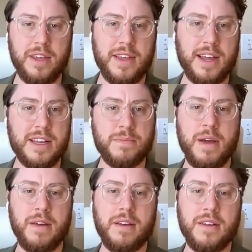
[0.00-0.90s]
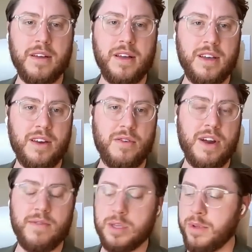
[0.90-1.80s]
That guy's my,
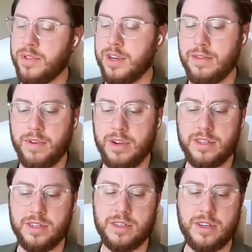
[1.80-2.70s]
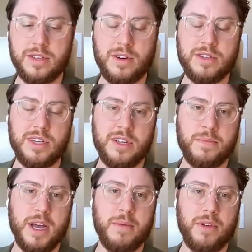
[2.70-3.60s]
never split the difference is our
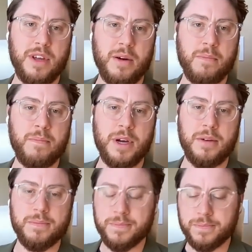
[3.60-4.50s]
sales Bible here. But